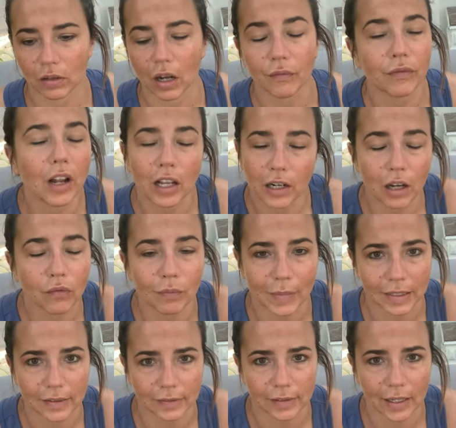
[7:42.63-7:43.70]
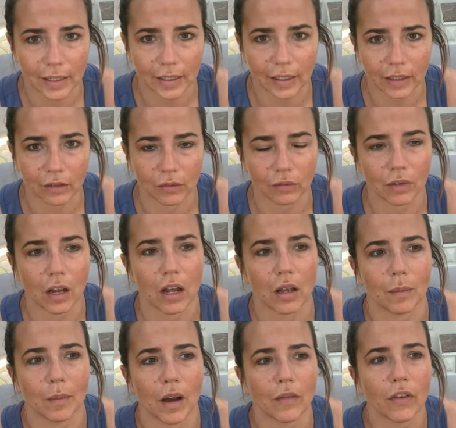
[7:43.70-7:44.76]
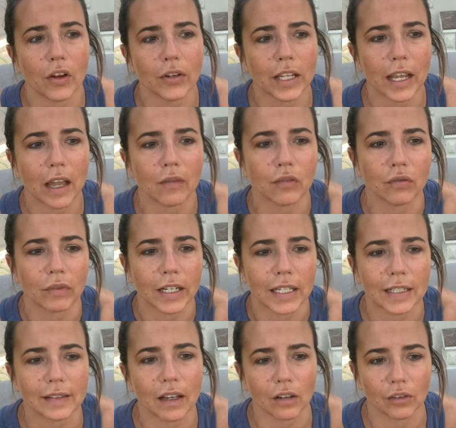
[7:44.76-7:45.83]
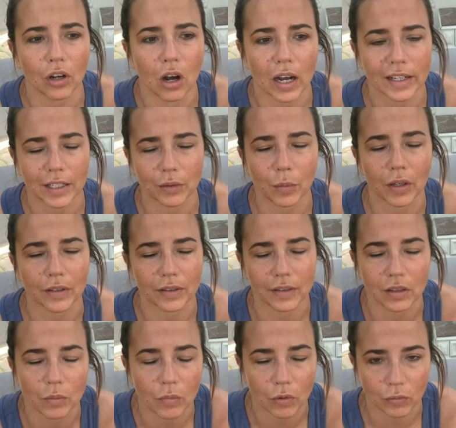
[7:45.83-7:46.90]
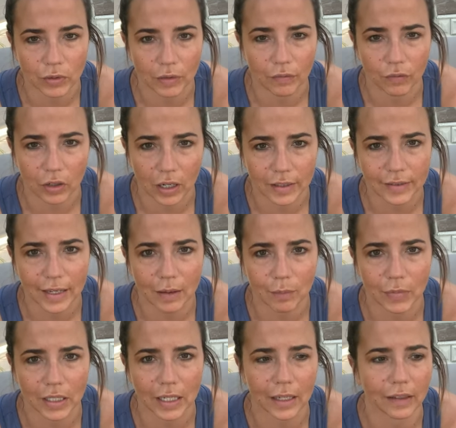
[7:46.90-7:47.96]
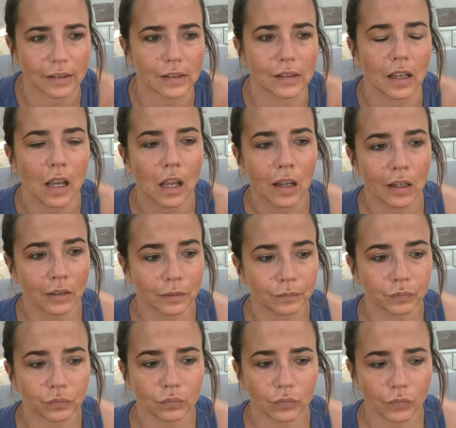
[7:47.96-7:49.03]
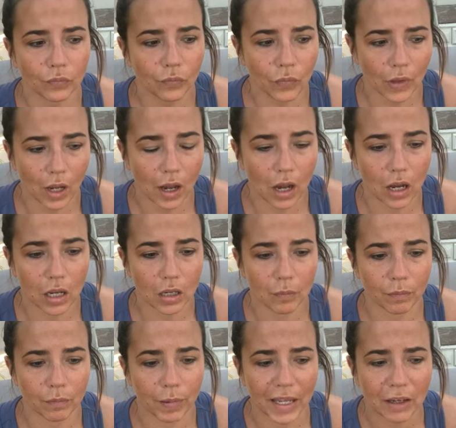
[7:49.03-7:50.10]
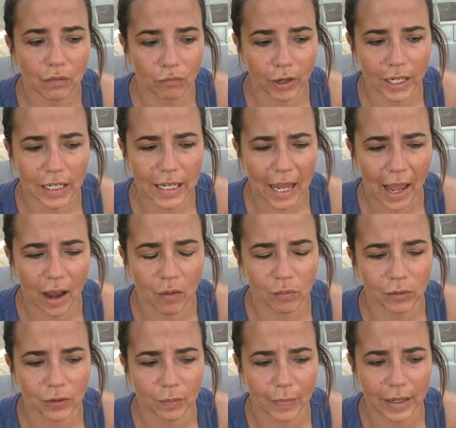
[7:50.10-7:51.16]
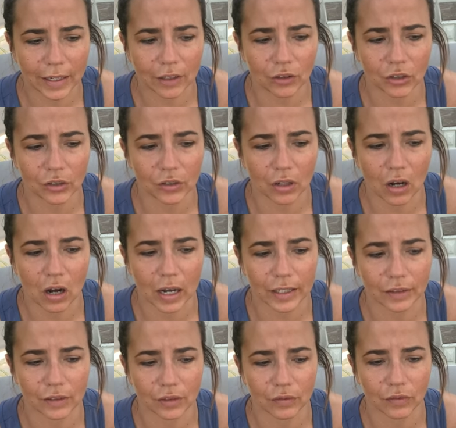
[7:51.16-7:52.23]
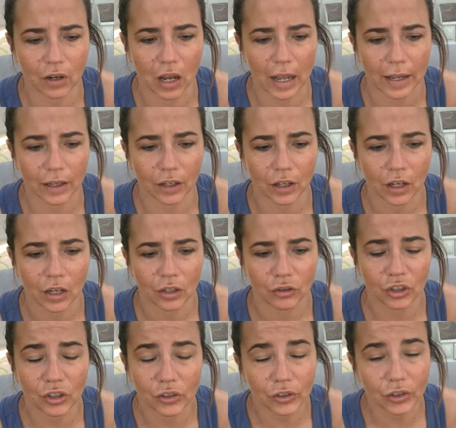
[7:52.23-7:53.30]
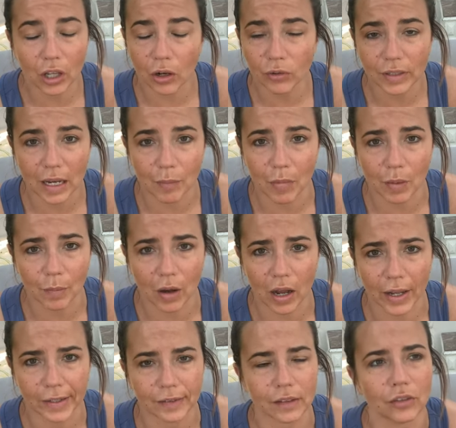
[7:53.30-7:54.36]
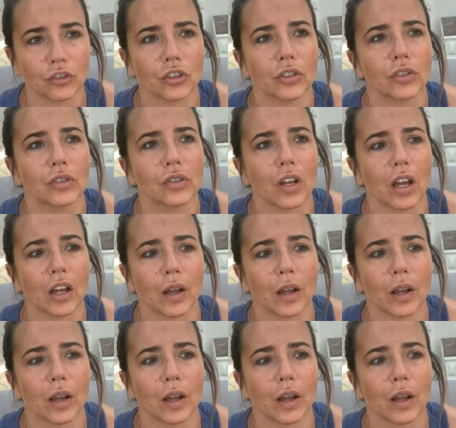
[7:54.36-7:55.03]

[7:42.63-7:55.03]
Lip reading: I love meditating. I've only ever really done guided ones in the morning for like 10 minutes. But it really helps me just to kind of like, just slow down my mind and just